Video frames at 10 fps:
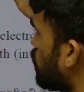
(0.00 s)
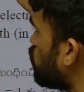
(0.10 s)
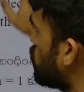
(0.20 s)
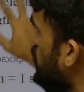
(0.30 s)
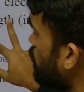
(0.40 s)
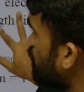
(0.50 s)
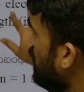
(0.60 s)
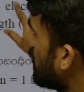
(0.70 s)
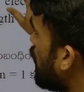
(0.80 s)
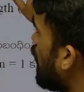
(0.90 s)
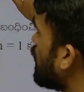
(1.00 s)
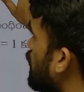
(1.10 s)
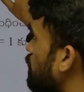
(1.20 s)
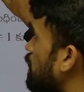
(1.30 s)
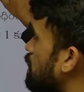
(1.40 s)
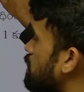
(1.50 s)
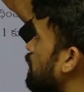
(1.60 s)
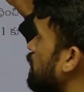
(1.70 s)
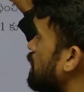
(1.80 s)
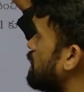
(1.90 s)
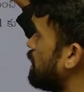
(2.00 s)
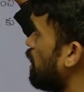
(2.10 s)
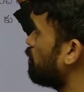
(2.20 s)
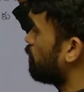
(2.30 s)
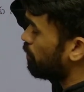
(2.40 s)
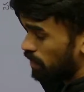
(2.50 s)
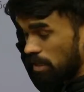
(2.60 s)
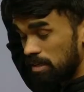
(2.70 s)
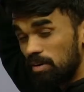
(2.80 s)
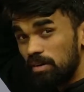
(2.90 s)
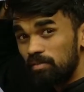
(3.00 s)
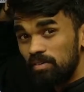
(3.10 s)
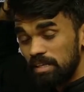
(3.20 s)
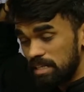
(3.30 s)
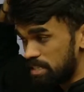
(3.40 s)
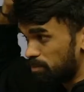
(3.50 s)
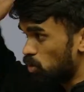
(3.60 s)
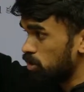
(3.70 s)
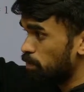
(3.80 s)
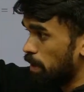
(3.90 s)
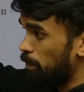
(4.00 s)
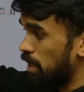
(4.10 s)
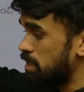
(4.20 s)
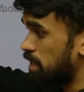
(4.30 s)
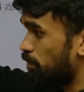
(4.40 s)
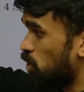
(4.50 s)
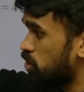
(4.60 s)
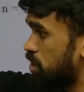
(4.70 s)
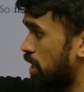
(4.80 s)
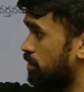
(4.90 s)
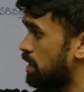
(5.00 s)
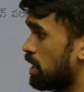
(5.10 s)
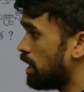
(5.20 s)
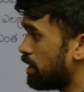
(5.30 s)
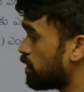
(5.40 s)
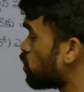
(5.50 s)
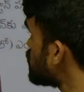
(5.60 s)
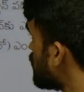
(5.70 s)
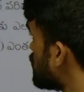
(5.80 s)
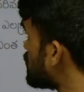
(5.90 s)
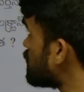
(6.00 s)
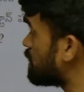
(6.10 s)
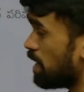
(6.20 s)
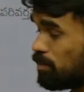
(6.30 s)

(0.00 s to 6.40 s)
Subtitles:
question. Again, see, in the same, in the both papers, in the both shifts, the question is on same